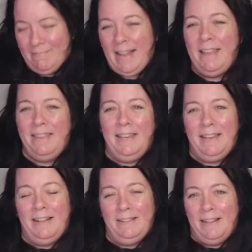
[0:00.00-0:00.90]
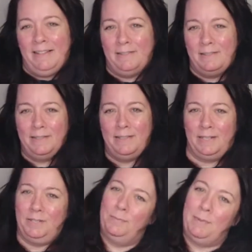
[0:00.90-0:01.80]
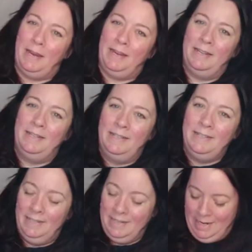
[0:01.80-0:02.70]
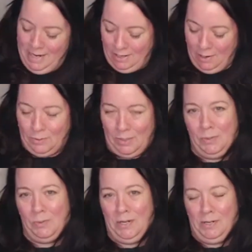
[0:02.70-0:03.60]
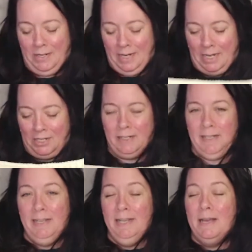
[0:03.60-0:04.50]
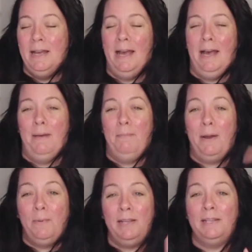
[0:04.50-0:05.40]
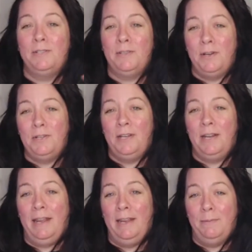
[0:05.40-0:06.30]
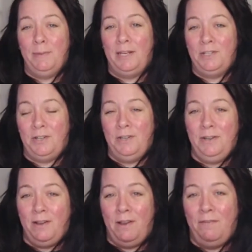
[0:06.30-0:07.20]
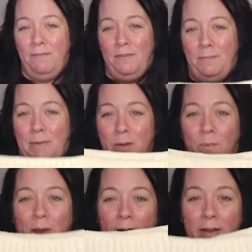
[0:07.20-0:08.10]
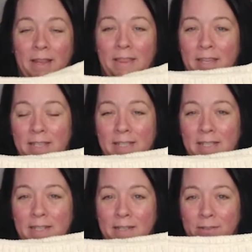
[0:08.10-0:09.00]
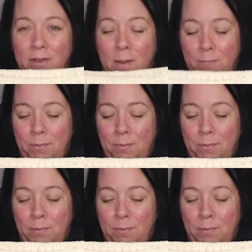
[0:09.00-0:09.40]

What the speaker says: I think I'll stick to my cozy sweater actually. But I will insert a picture of me wearing this top,